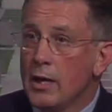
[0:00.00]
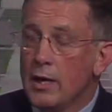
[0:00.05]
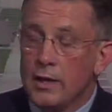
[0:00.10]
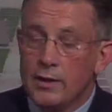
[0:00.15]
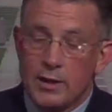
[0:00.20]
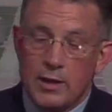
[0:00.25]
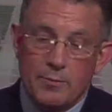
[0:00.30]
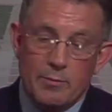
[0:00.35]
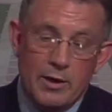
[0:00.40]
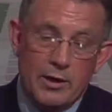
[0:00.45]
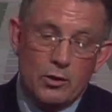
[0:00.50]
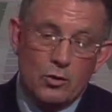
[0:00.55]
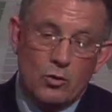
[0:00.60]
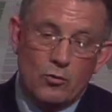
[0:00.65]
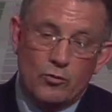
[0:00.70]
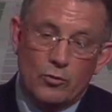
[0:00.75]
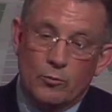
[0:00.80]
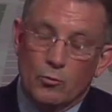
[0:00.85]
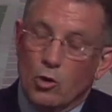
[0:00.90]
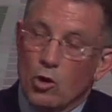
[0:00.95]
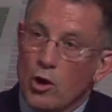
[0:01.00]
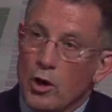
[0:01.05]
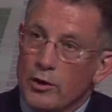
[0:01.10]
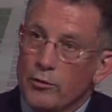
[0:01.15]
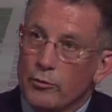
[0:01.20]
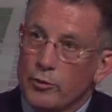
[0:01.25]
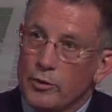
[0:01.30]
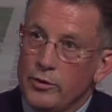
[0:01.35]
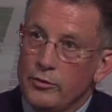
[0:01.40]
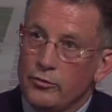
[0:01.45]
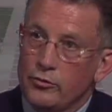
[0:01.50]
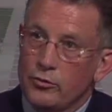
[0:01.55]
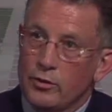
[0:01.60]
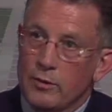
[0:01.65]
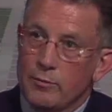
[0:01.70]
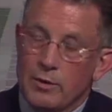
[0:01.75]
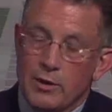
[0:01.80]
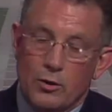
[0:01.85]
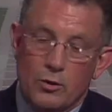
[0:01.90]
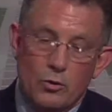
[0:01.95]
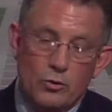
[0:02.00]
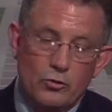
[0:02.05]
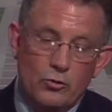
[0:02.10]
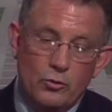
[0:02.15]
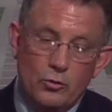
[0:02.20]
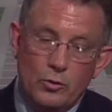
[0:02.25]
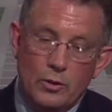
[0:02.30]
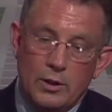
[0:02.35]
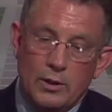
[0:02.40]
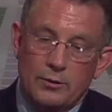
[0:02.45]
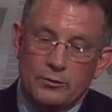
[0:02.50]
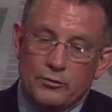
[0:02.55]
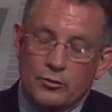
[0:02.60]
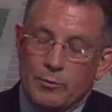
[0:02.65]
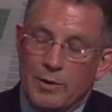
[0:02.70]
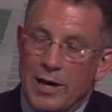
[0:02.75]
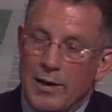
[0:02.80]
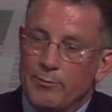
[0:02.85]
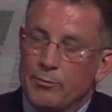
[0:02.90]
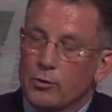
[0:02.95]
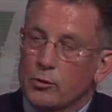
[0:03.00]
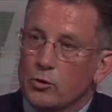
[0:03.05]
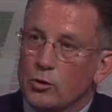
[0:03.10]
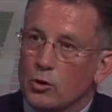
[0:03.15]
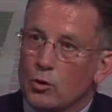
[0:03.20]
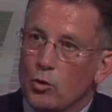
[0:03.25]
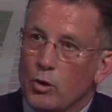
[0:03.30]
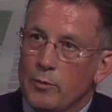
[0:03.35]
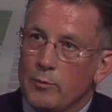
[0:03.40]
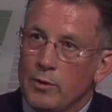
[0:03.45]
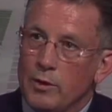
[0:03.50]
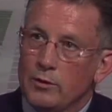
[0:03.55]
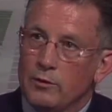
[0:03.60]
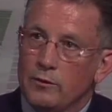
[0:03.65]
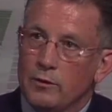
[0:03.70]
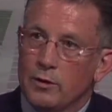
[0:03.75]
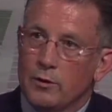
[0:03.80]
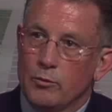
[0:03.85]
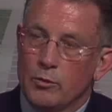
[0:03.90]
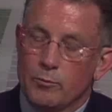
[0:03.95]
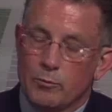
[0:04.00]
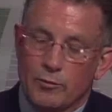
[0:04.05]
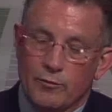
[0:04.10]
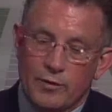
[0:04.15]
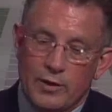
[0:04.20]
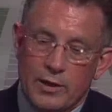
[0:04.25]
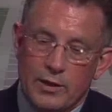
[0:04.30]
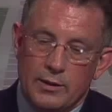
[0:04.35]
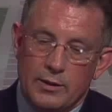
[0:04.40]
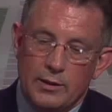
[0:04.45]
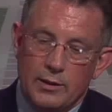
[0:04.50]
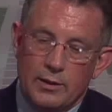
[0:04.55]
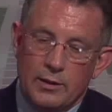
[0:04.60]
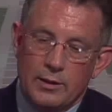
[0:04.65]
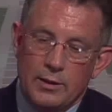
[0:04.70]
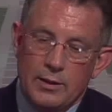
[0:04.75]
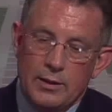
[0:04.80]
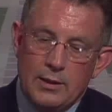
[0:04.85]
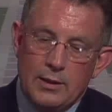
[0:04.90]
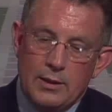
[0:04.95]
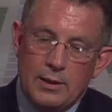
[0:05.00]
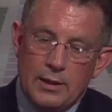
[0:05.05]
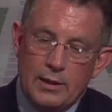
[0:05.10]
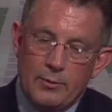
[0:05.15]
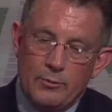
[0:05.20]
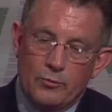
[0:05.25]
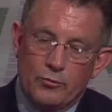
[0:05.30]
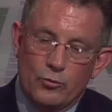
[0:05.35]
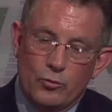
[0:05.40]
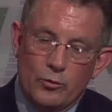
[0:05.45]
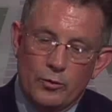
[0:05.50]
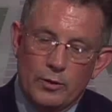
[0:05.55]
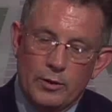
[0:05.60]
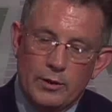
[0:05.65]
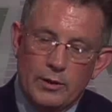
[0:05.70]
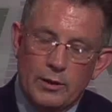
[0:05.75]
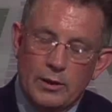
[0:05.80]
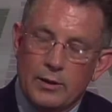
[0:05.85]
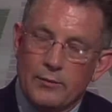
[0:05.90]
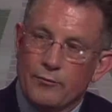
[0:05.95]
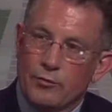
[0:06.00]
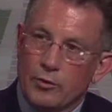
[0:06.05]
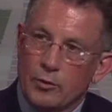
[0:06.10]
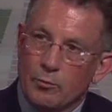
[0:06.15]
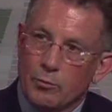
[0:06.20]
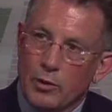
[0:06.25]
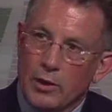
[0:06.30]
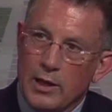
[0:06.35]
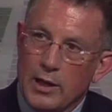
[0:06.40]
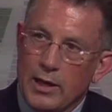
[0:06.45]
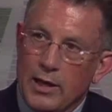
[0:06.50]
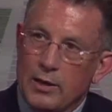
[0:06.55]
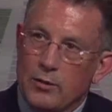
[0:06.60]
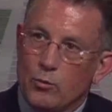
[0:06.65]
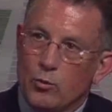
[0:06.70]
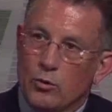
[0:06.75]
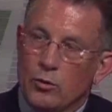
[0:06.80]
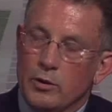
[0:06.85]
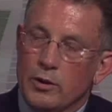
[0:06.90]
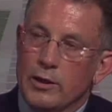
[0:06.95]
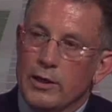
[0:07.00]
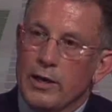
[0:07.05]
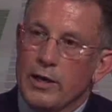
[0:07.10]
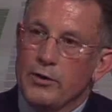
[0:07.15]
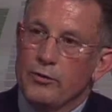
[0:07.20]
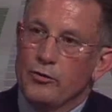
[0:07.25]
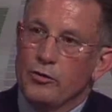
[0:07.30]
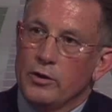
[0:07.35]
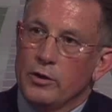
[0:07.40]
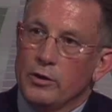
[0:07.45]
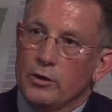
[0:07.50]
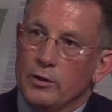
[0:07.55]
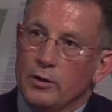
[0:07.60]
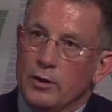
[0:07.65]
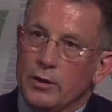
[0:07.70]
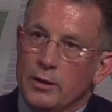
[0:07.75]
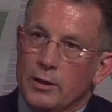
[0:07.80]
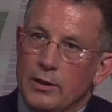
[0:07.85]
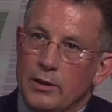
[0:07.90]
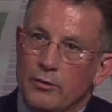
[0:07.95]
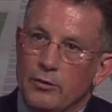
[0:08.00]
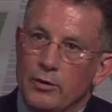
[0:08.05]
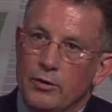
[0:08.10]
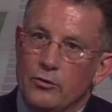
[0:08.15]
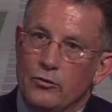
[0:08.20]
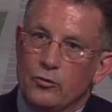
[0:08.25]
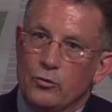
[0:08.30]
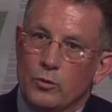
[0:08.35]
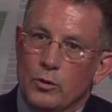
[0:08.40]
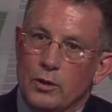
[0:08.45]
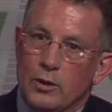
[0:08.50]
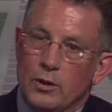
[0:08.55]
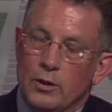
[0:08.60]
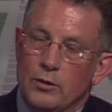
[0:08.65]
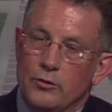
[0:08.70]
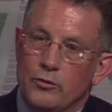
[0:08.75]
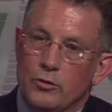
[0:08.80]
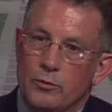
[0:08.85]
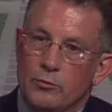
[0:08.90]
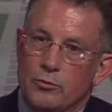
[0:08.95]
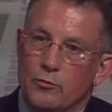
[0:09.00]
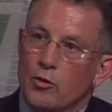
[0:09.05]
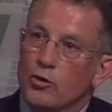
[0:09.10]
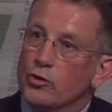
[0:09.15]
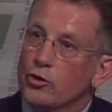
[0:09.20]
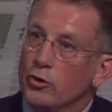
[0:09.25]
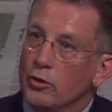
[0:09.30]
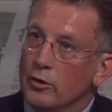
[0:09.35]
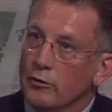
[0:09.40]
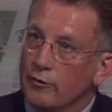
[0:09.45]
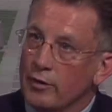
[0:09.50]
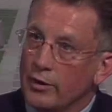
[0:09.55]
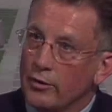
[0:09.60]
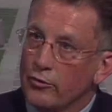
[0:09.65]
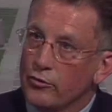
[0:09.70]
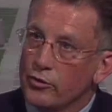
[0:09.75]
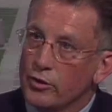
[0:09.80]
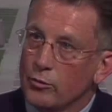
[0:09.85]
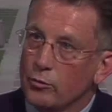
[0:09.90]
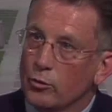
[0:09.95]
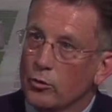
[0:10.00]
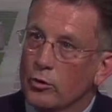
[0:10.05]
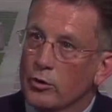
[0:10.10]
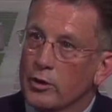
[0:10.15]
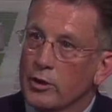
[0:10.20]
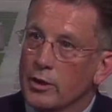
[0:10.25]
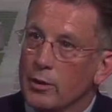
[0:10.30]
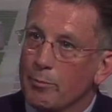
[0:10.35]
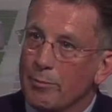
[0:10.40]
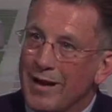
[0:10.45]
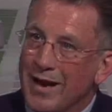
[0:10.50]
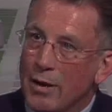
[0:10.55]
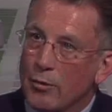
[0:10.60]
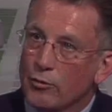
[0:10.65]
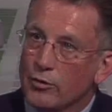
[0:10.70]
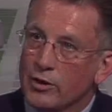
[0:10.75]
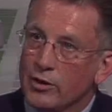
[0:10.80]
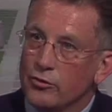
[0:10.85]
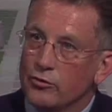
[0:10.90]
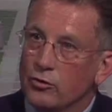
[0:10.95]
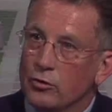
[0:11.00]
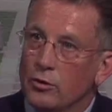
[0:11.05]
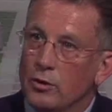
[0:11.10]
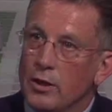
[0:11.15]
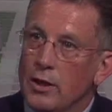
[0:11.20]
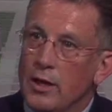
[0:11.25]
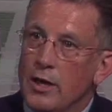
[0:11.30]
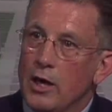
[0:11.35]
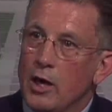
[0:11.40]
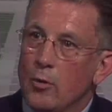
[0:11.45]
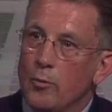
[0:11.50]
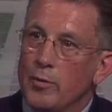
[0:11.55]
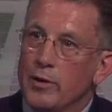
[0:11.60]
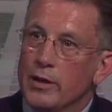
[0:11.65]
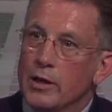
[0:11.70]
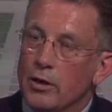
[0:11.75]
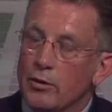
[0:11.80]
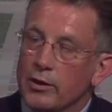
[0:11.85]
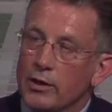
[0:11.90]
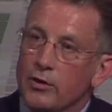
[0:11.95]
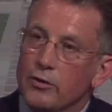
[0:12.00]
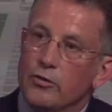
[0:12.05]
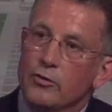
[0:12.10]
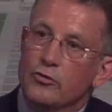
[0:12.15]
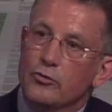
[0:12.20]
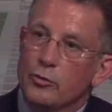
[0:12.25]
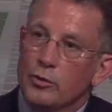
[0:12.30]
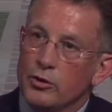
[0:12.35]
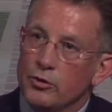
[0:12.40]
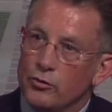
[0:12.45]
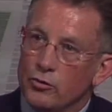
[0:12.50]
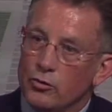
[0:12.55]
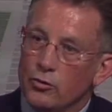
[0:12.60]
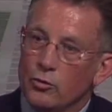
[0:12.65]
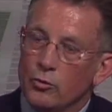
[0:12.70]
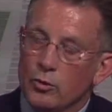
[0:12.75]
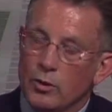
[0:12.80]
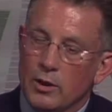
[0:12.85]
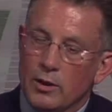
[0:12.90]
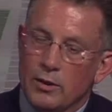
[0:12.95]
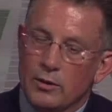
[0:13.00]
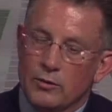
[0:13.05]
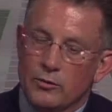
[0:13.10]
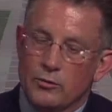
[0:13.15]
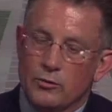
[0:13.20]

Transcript: they might go from laundries, they might go to some optical equipment. We provide items for the blind. We're engaging in areas in terms of alternative energy. We're looking at biodiesel, helping out industry to